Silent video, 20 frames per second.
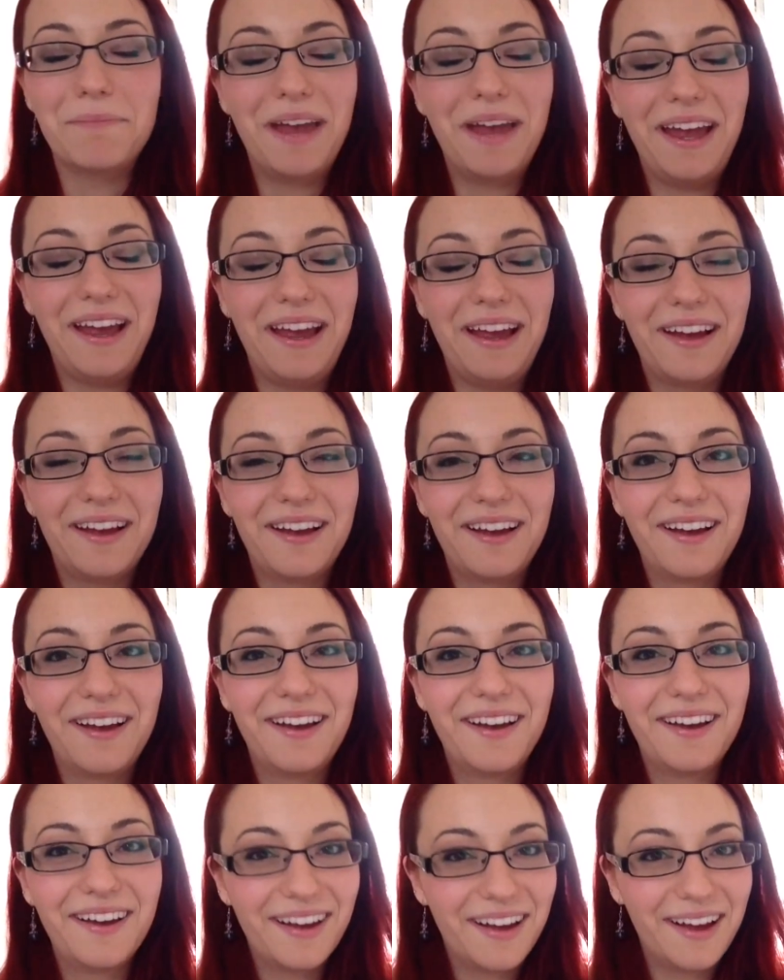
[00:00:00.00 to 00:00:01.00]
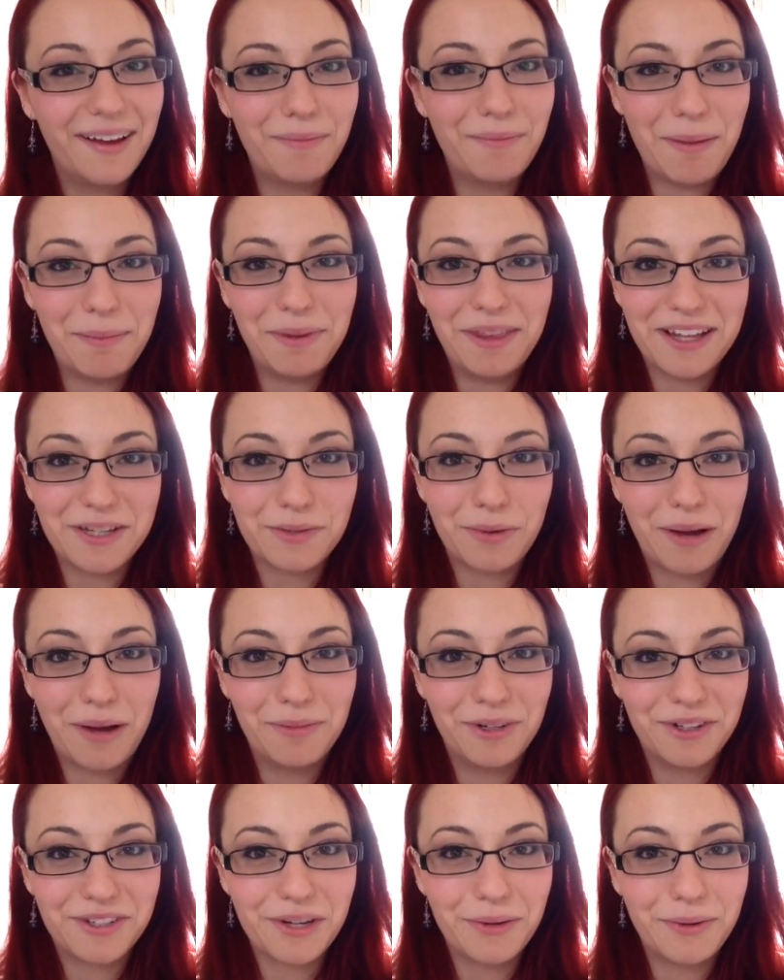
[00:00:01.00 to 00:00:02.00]
me, and maybe that's why I'm
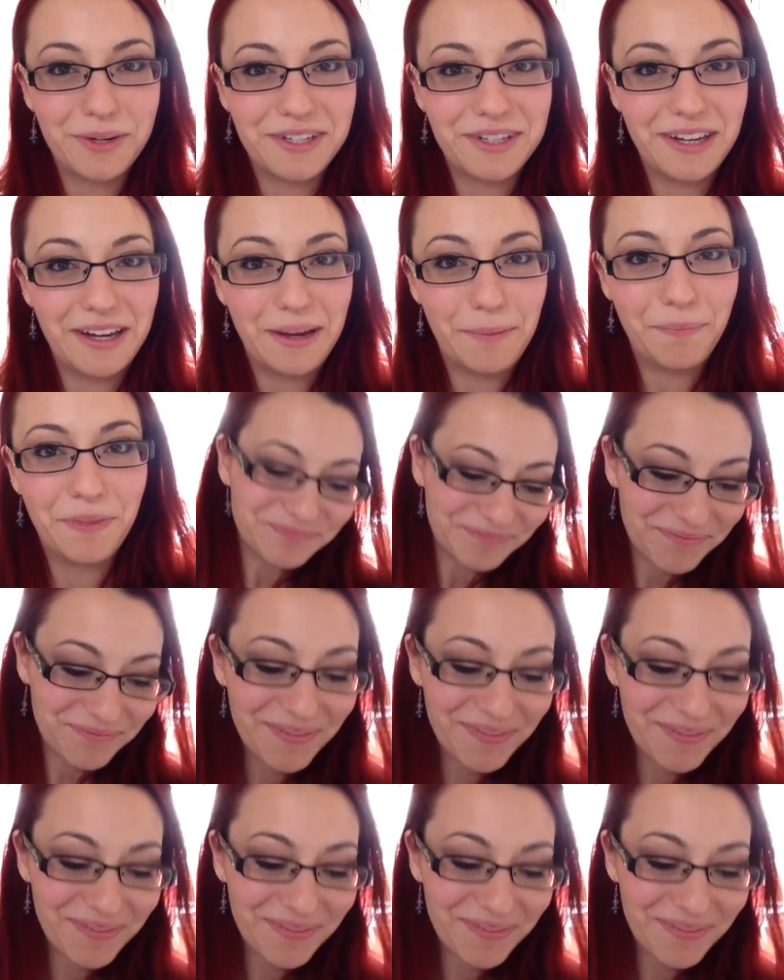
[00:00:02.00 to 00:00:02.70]
not so into him.